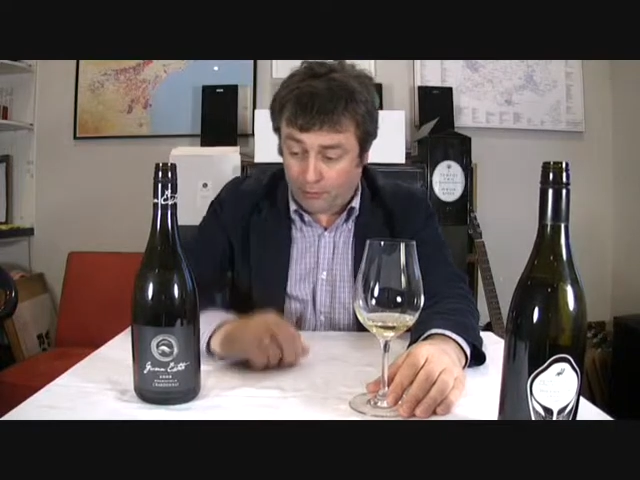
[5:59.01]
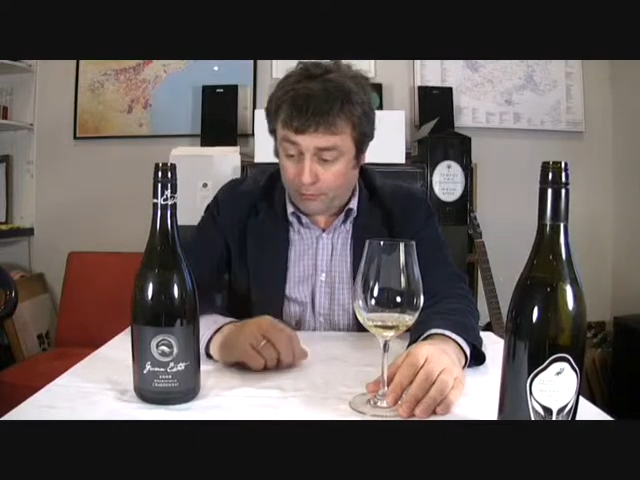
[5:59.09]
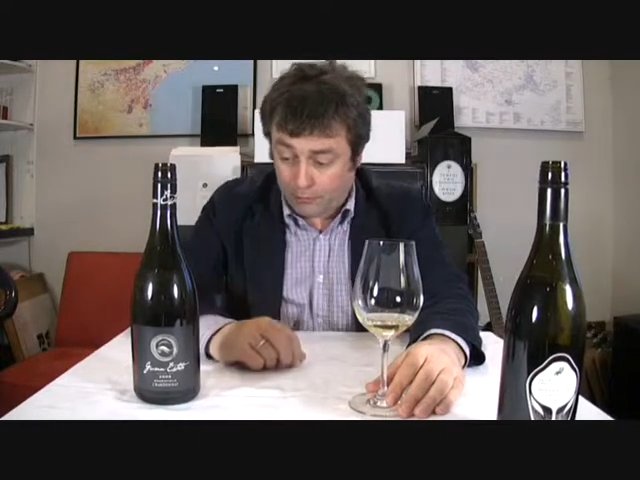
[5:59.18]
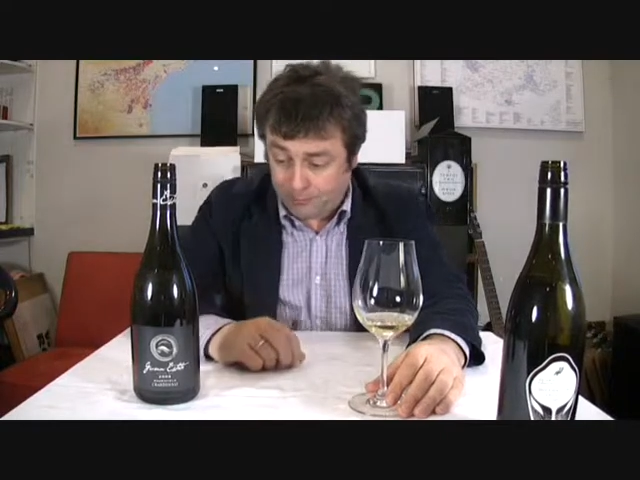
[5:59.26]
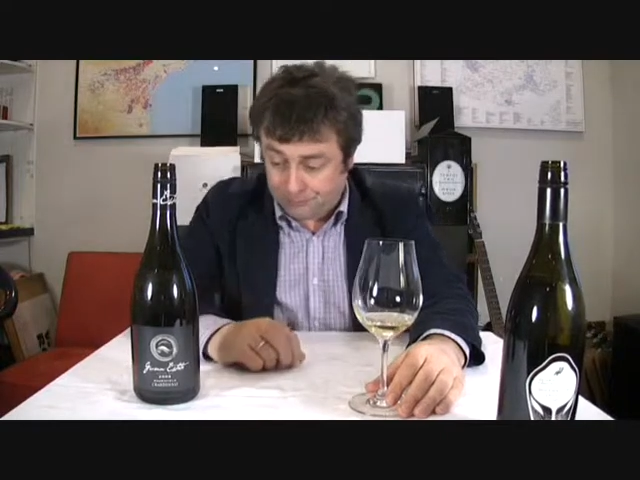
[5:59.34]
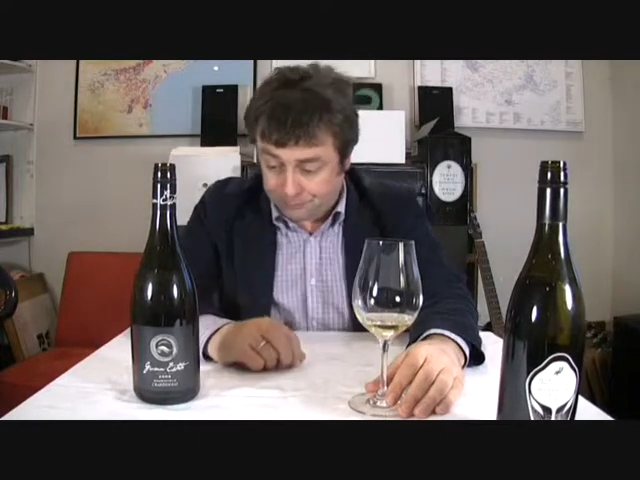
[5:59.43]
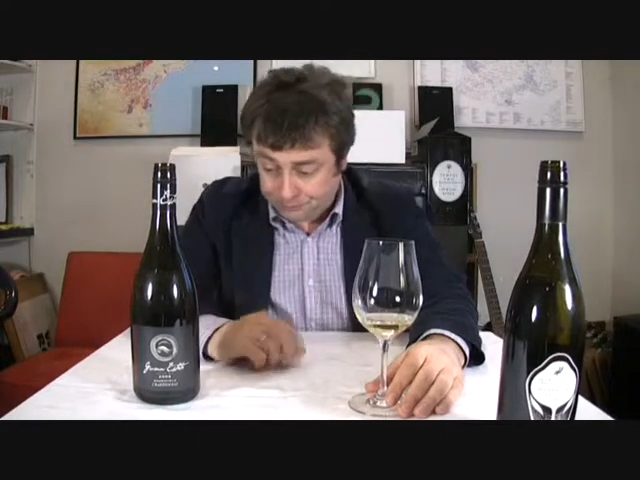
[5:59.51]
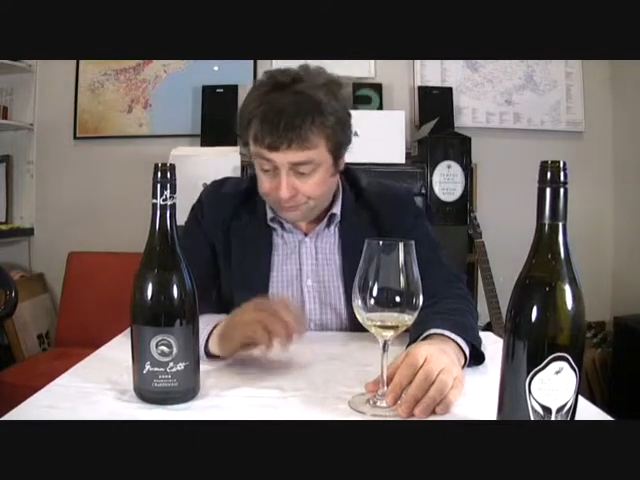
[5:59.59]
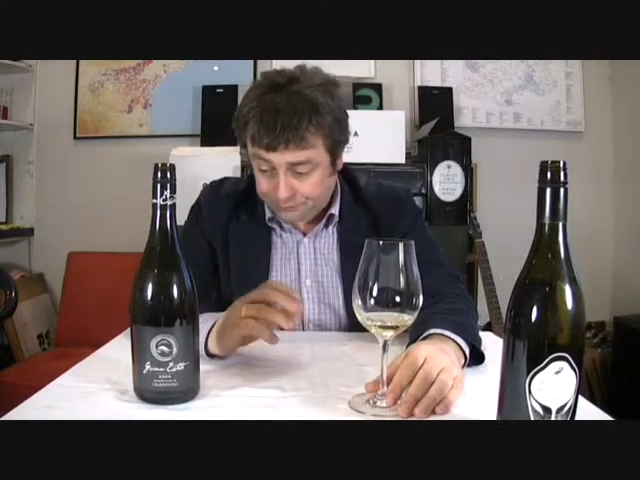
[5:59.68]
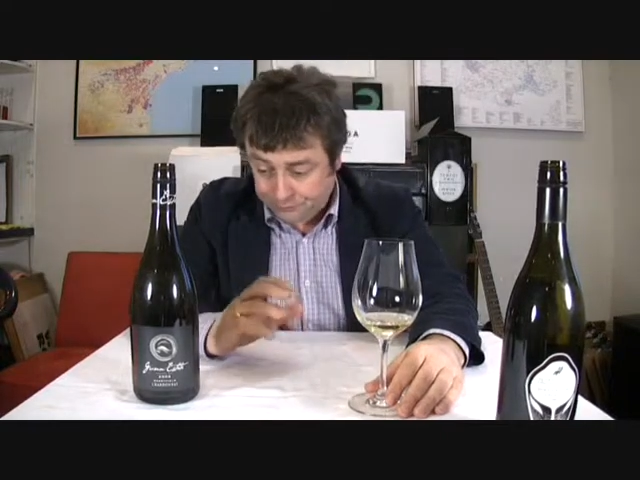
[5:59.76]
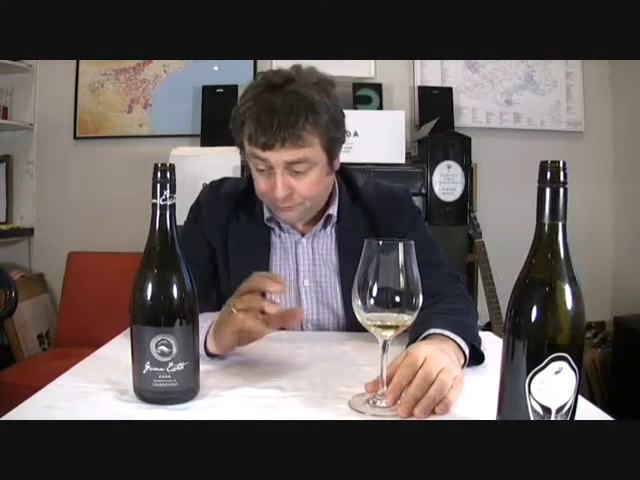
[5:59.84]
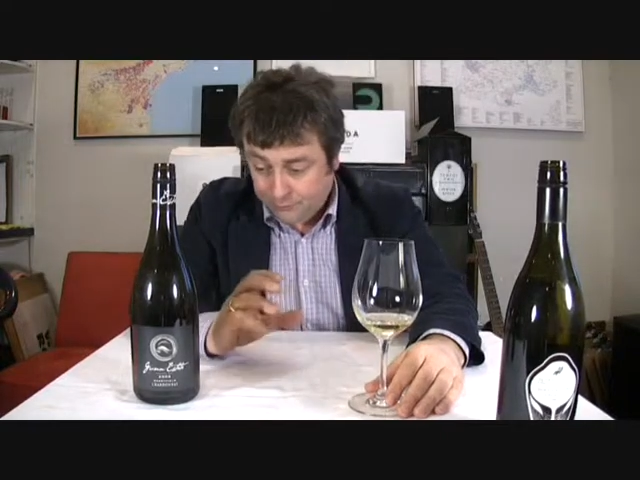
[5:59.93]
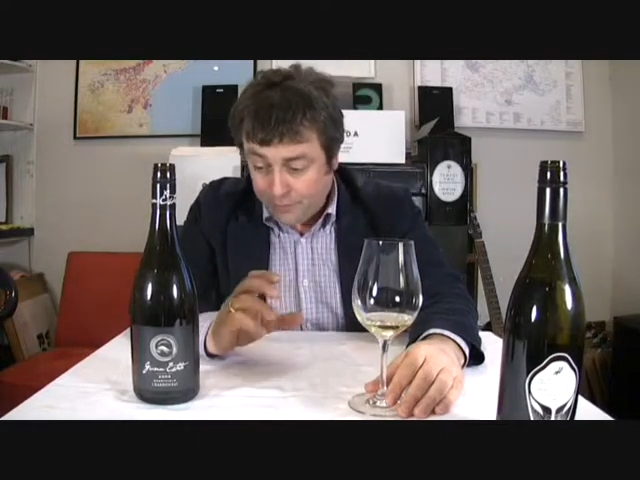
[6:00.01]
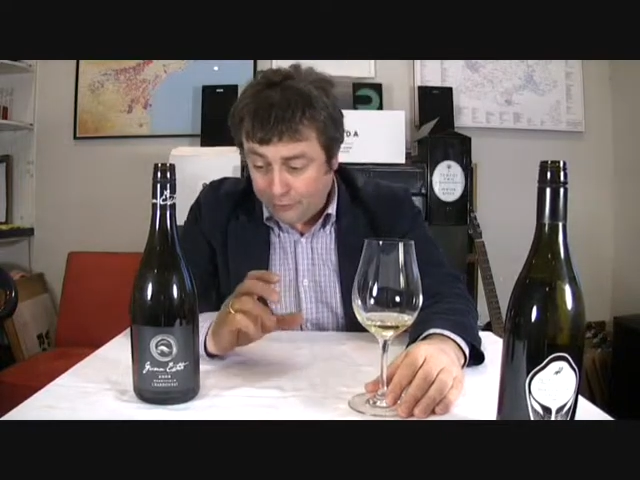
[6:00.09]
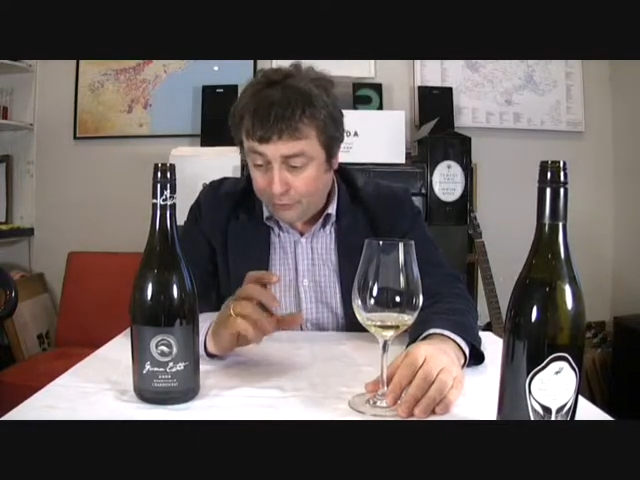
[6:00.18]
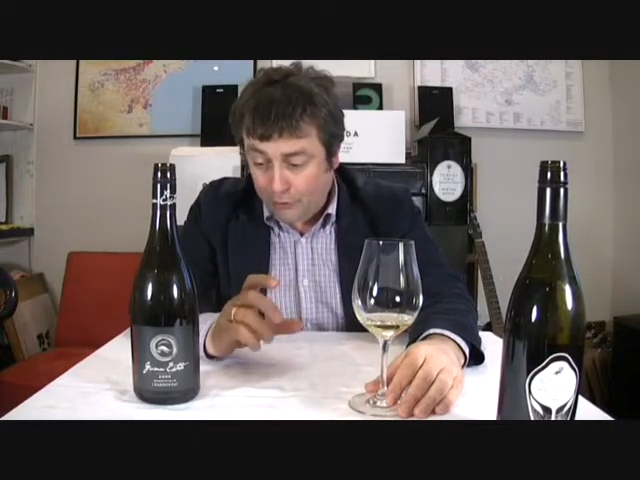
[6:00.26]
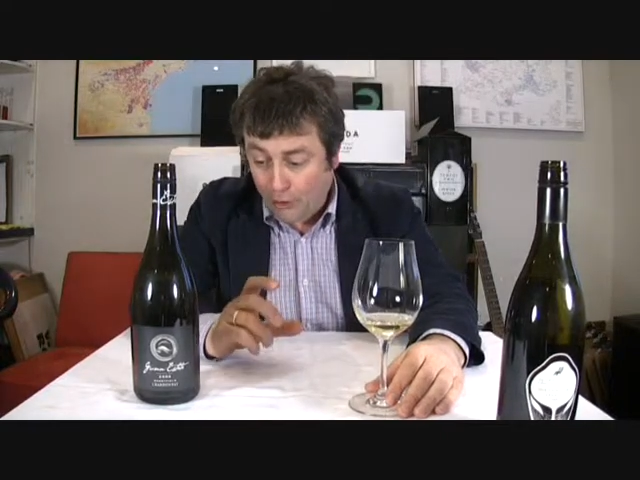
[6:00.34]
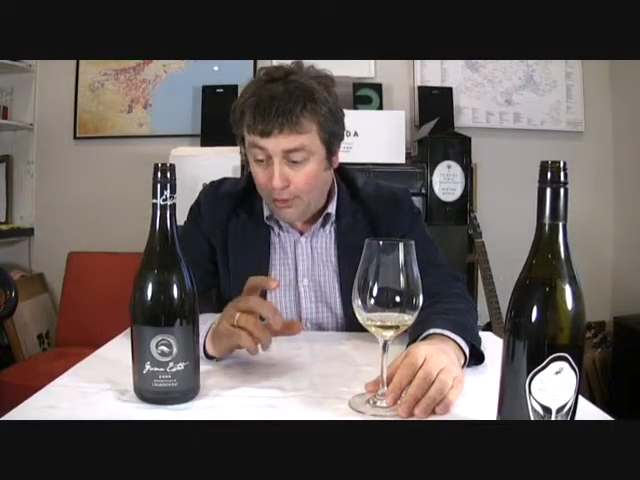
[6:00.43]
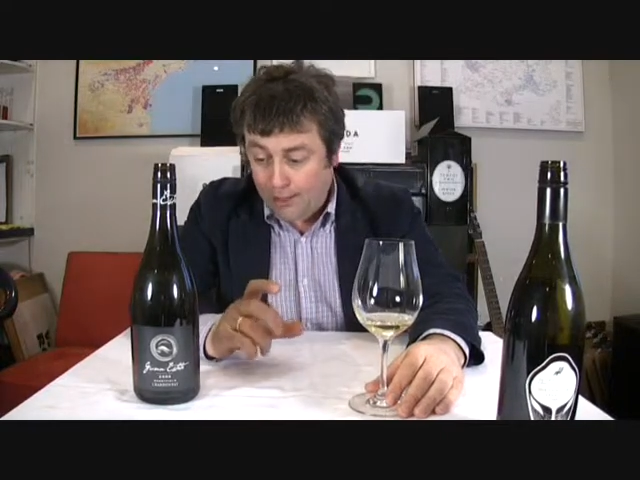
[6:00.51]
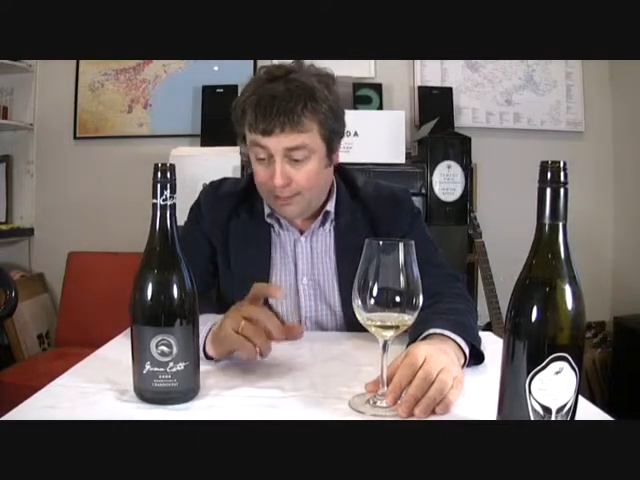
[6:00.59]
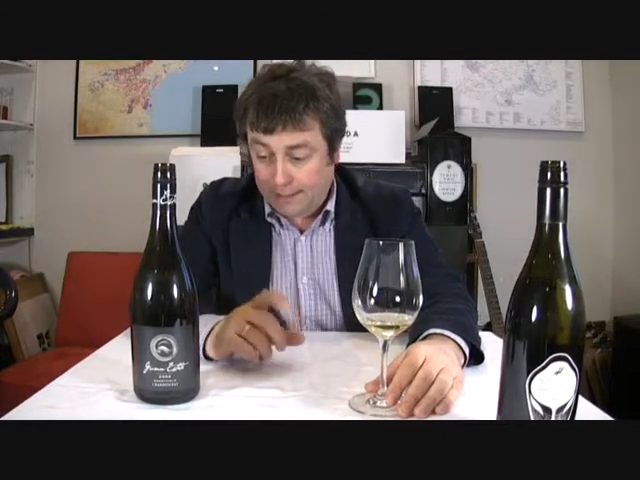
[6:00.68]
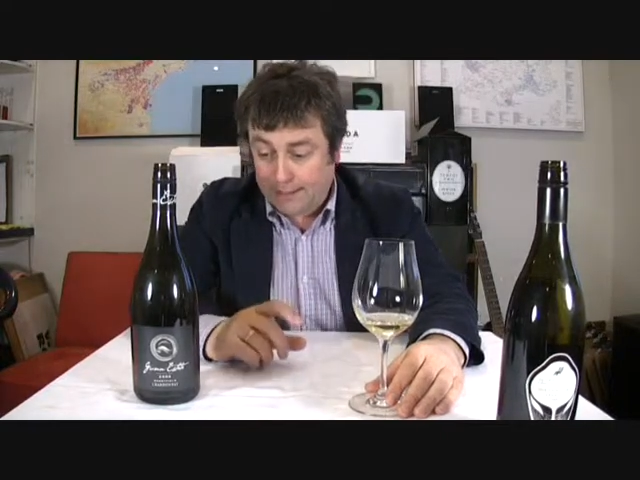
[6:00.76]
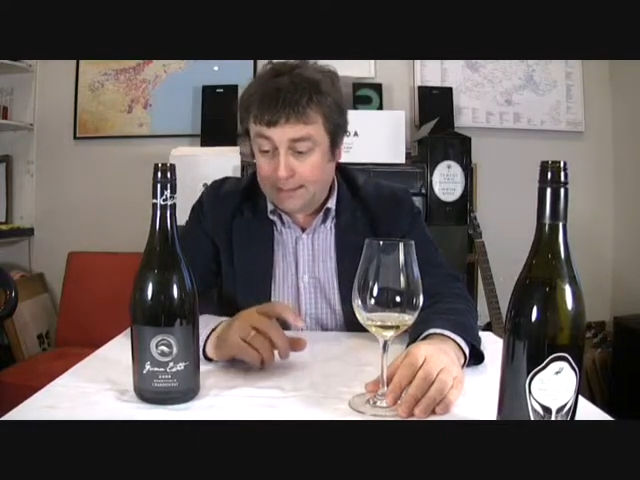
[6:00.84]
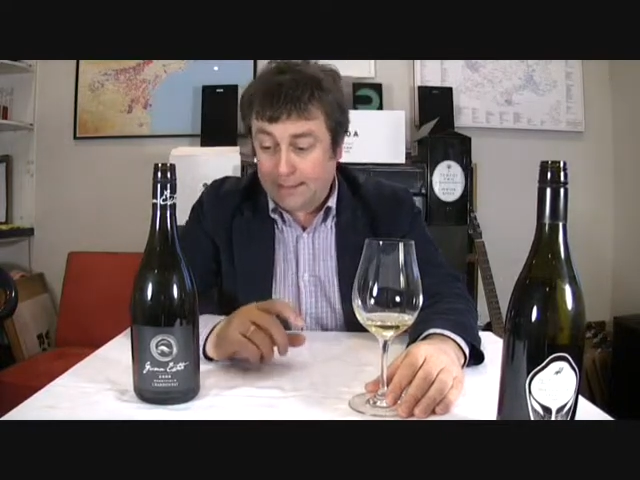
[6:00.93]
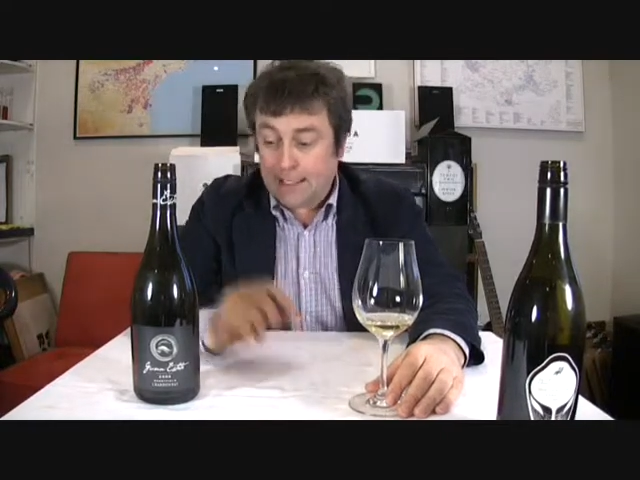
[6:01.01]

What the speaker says: over slightly.